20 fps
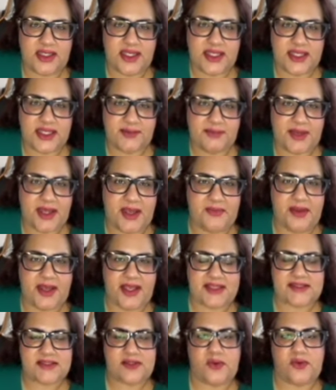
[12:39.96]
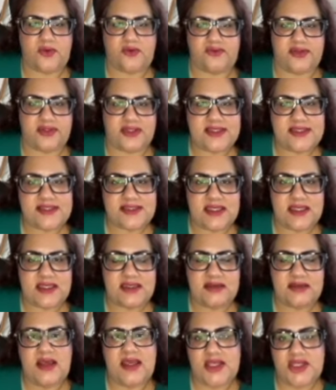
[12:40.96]
I can bypass the whole real
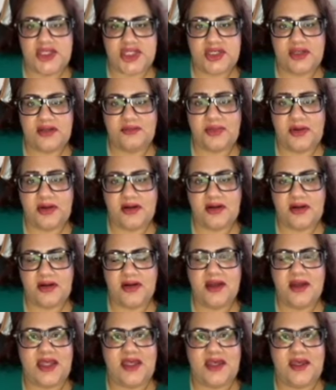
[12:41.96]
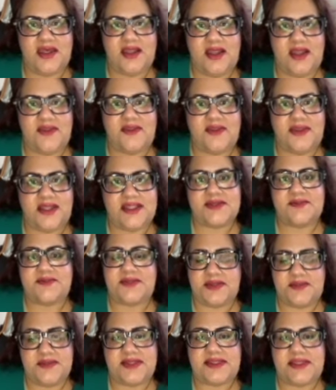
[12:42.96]
estate agent part. And that's a
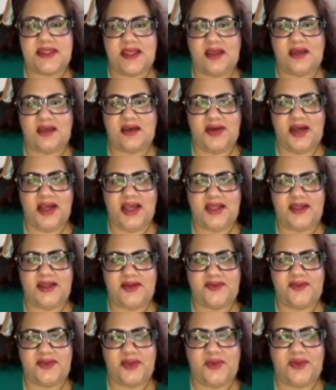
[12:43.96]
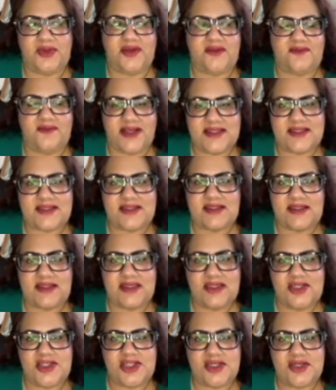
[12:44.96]
big mistake. I definitely would invest in an
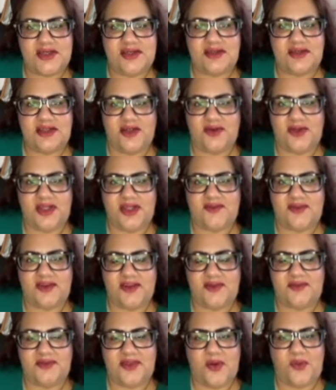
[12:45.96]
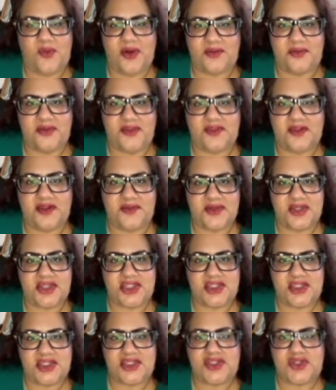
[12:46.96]
agent. You know, giving them that one month
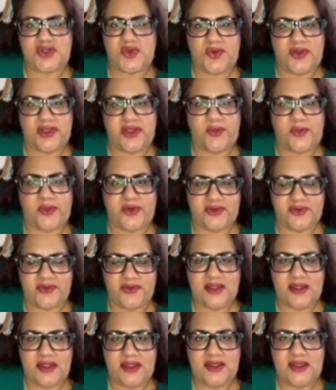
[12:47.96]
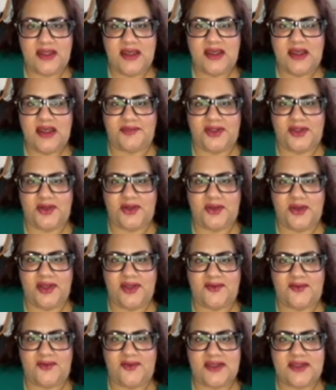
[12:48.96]
commission is totally worth it. You know,
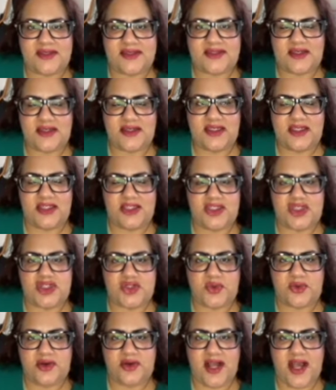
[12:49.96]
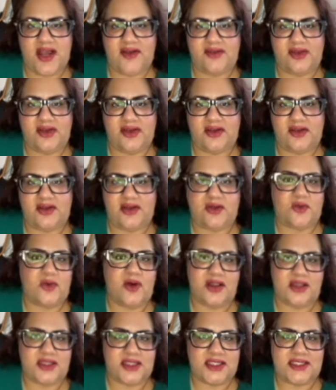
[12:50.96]
if it's going to ensure having a good
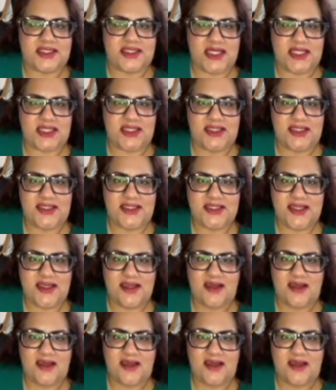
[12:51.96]
quality tenant.